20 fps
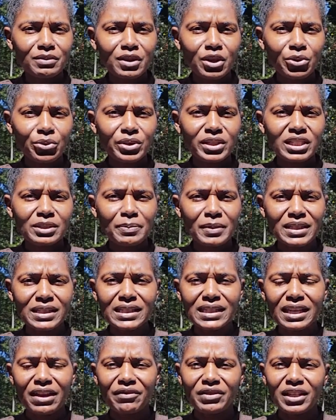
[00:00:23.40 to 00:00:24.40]
crisp and
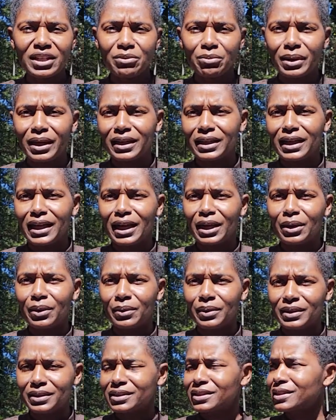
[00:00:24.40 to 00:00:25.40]
70 right
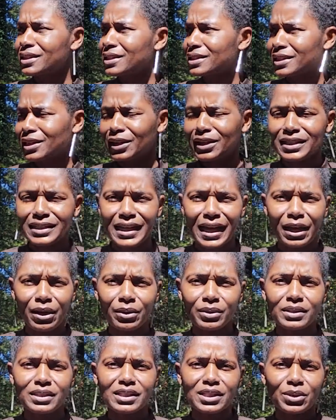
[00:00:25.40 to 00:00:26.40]
now. The sun is
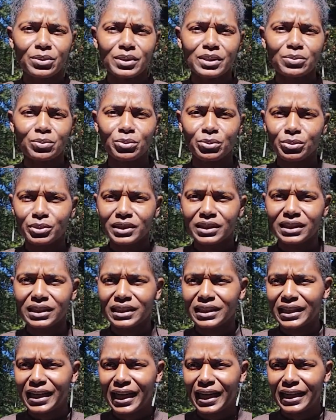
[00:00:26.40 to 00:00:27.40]
out, and so it's
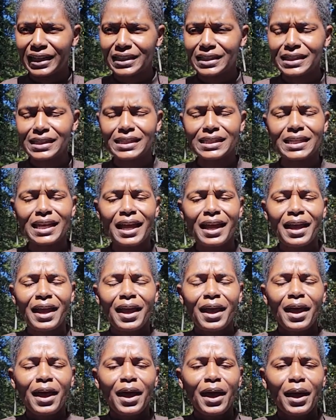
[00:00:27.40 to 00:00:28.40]
really nice.
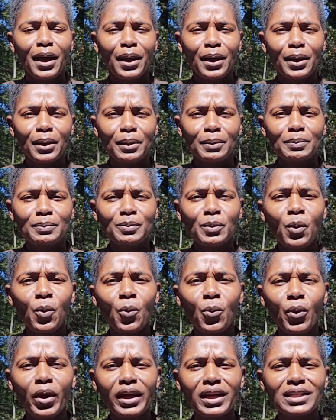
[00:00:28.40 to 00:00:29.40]

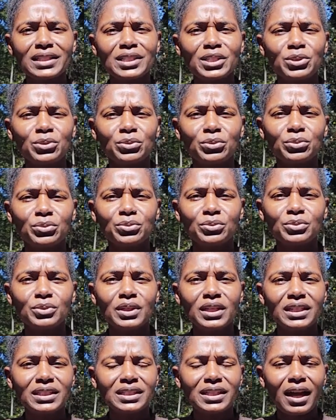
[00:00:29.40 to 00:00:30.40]
Wanted to
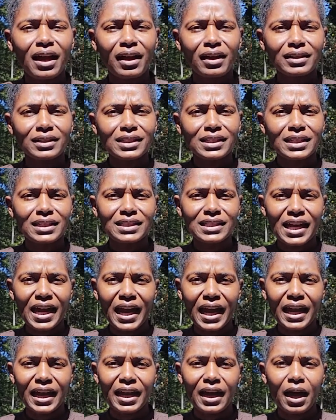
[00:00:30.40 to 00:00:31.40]
talk
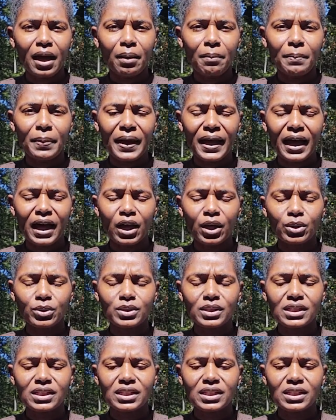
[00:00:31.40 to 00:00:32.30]
today about